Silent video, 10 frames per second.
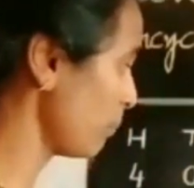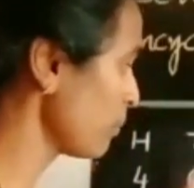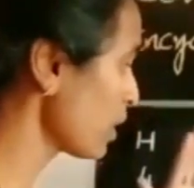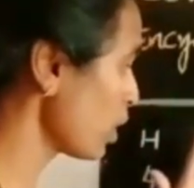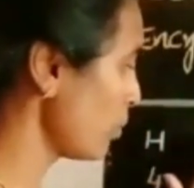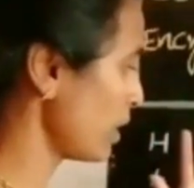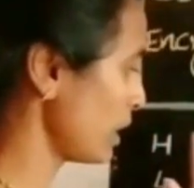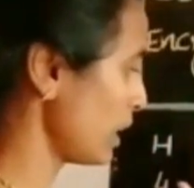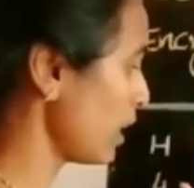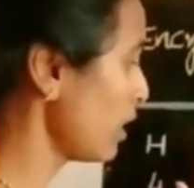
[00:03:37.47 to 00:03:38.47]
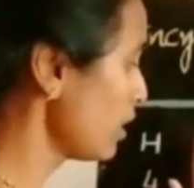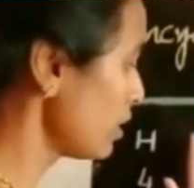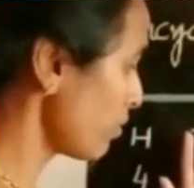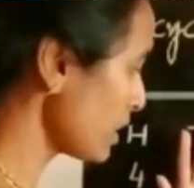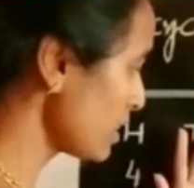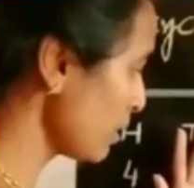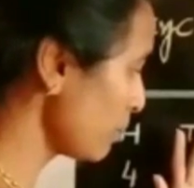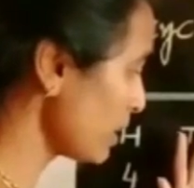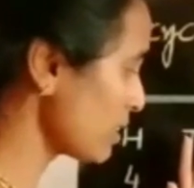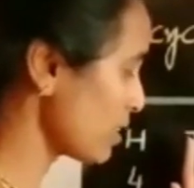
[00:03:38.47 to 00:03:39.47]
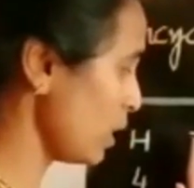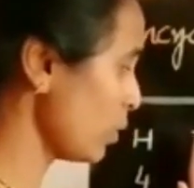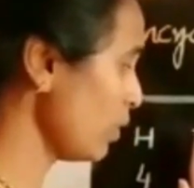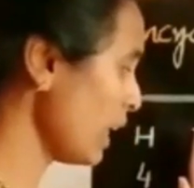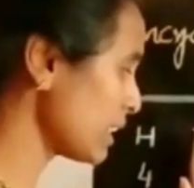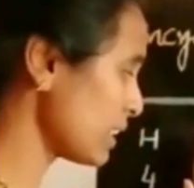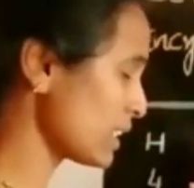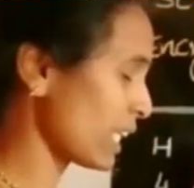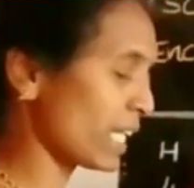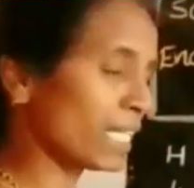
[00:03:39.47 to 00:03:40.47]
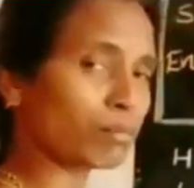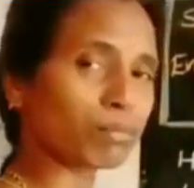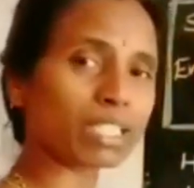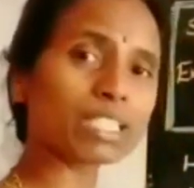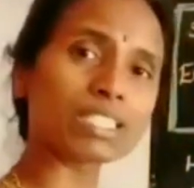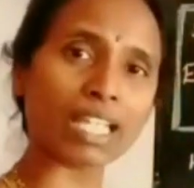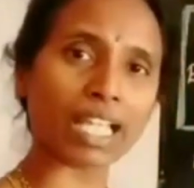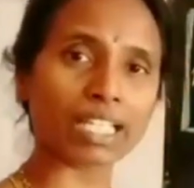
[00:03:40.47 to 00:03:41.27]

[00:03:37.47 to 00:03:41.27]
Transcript: Come on here. First number is 0 and the second number is 9.